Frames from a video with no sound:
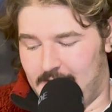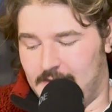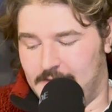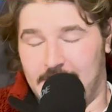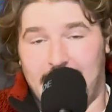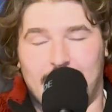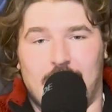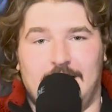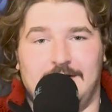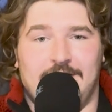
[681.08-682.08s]
that never
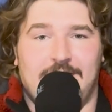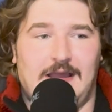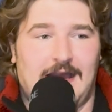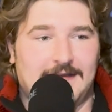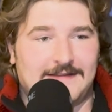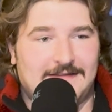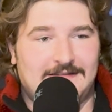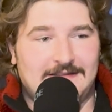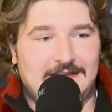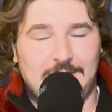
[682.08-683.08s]
ends, and
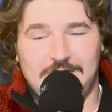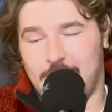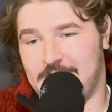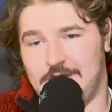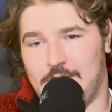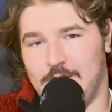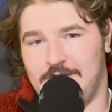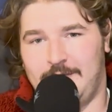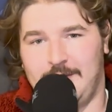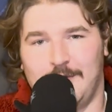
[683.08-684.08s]
it was always the
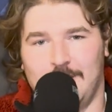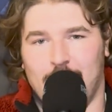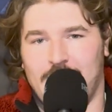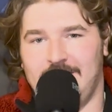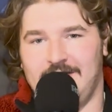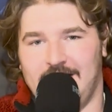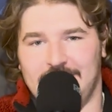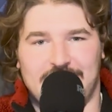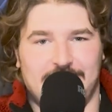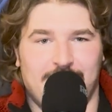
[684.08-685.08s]
coolest people that were in
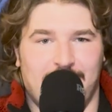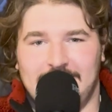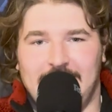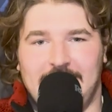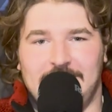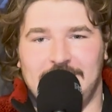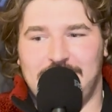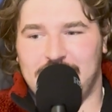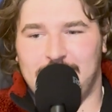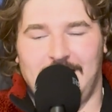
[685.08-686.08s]
detention. It
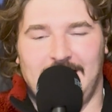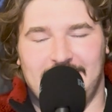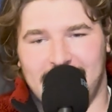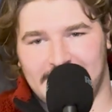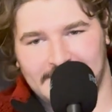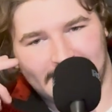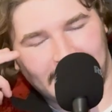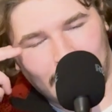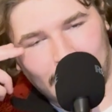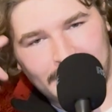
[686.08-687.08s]
just makes
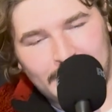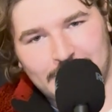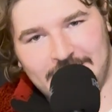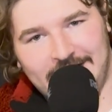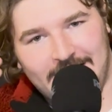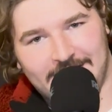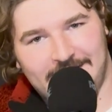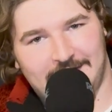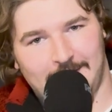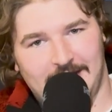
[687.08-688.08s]
logical sense
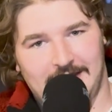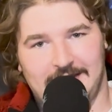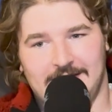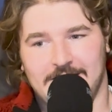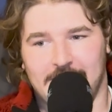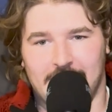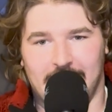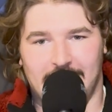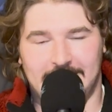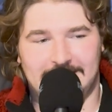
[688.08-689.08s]
to me
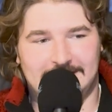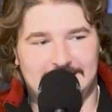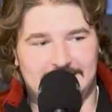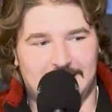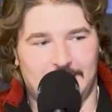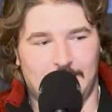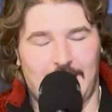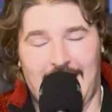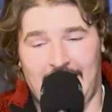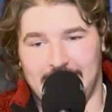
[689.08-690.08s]
that
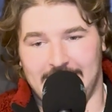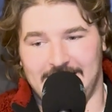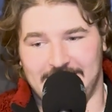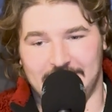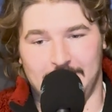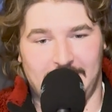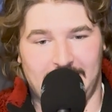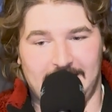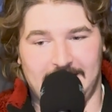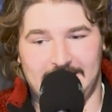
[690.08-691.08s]
hell is going to
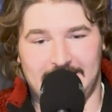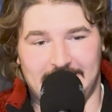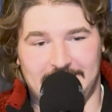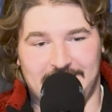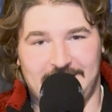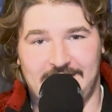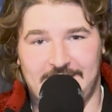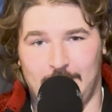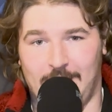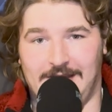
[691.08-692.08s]
be
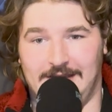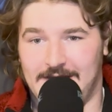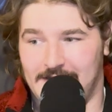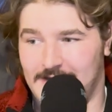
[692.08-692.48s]
sweet